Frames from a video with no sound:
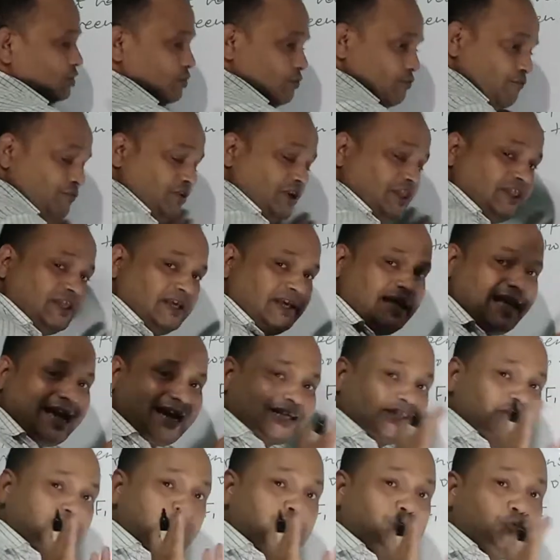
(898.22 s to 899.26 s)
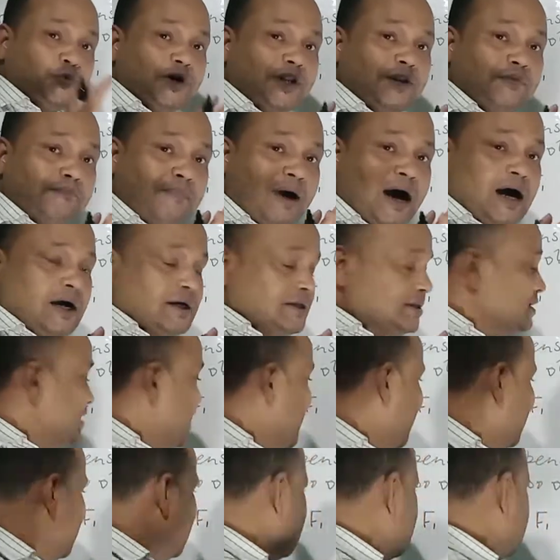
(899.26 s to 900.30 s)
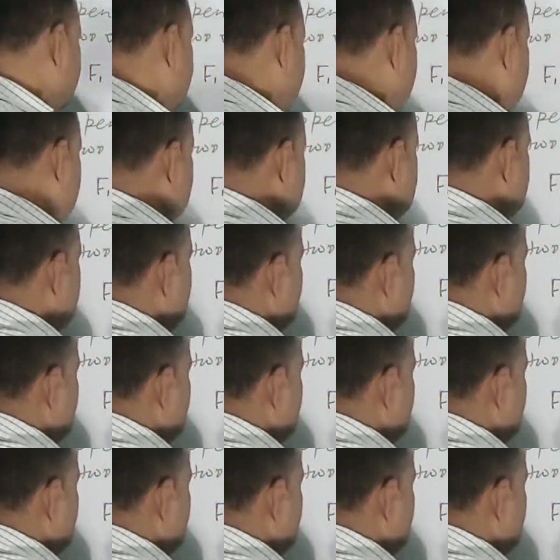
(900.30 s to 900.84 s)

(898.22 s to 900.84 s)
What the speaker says: with actual mass and distance.